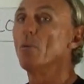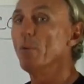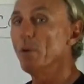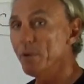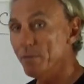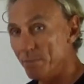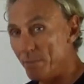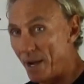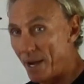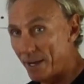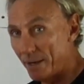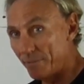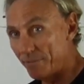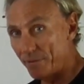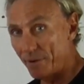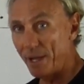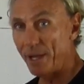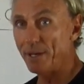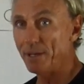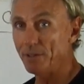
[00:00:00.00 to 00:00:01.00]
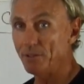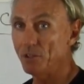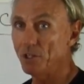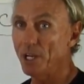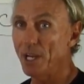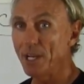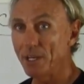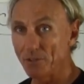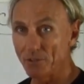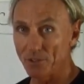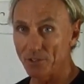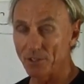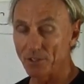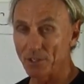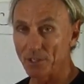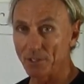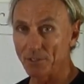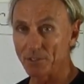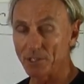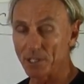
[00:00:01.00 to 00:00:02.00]
We've modified and changed
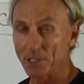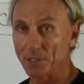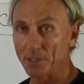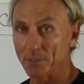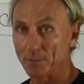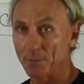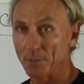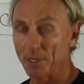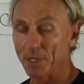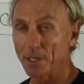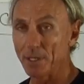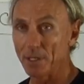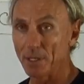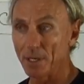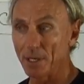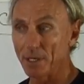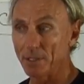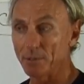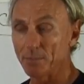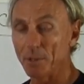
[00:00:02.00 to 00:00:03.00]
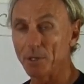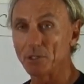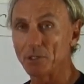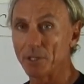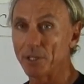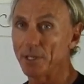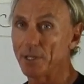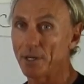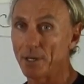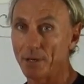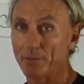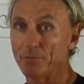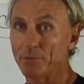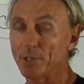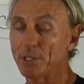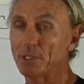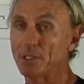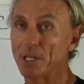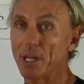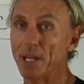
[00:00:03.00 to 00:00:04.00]
it considerably, uh, especially in our
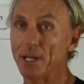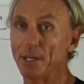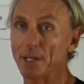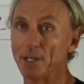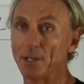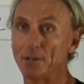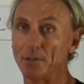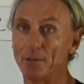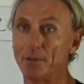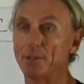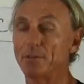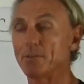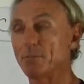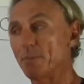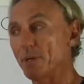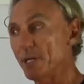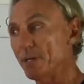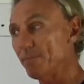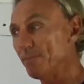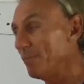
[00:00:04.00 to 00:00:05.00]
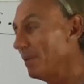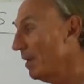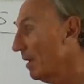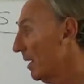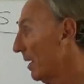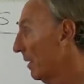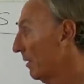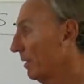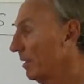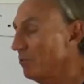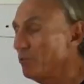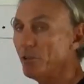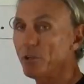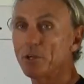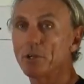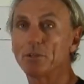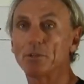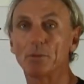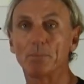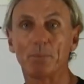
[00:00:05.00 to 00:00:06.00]
freestanding units, but let's
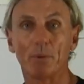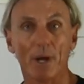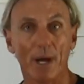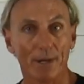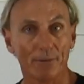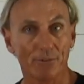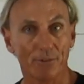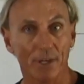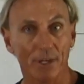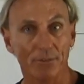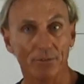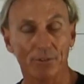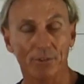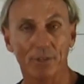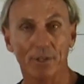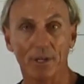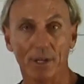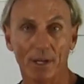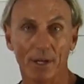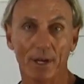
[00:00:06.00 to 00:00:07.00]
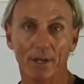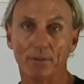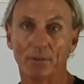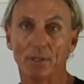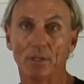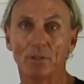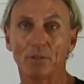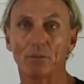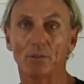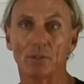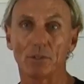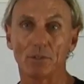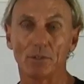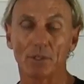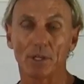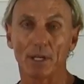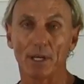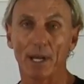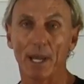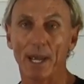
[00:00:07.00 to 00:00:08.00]
look at the process and, and I think you,
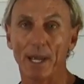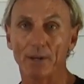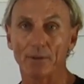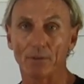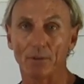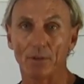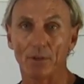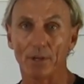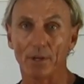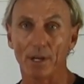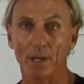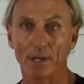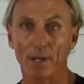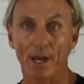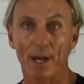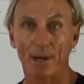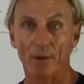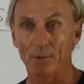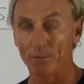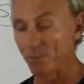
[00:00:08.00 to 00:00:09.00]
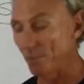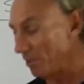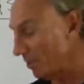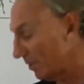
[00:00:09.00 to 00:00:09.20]
you'll get a handle on, on how it